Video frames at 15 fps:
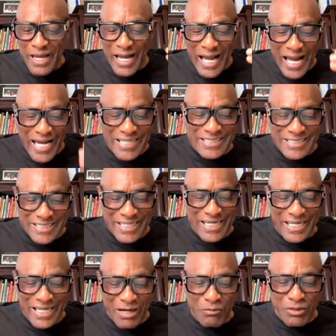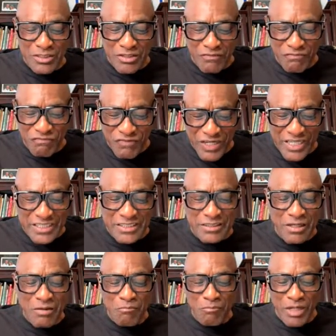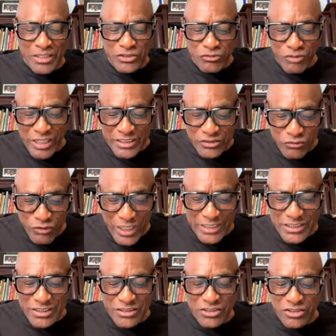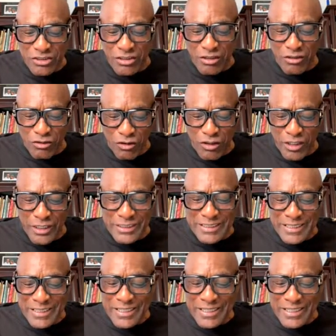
I said, I will confess my transgressions to the Lord,